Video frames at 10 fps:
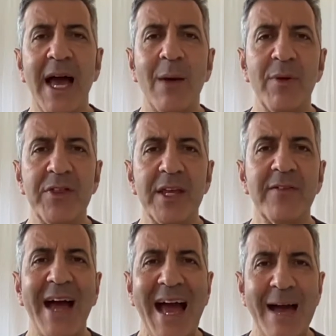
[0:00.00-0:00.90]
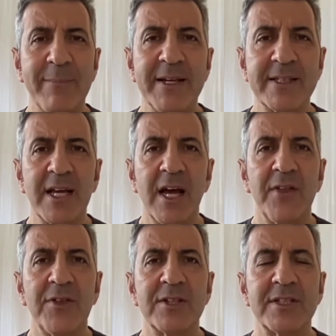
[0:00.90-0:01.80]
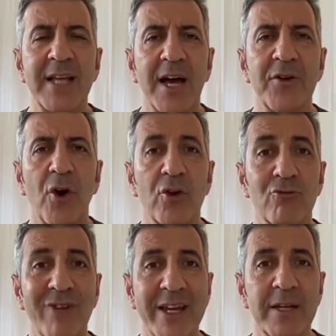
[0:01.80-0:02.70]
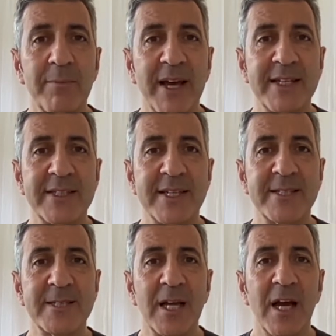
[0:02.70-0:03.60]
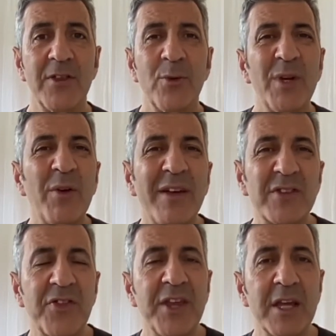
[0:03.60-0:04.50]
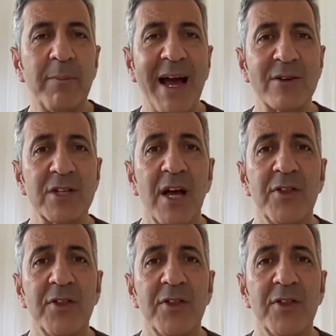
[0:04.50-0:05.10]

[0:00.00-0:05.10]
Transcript: and we think of a habit that's done on a regular basis that we don't have to think about,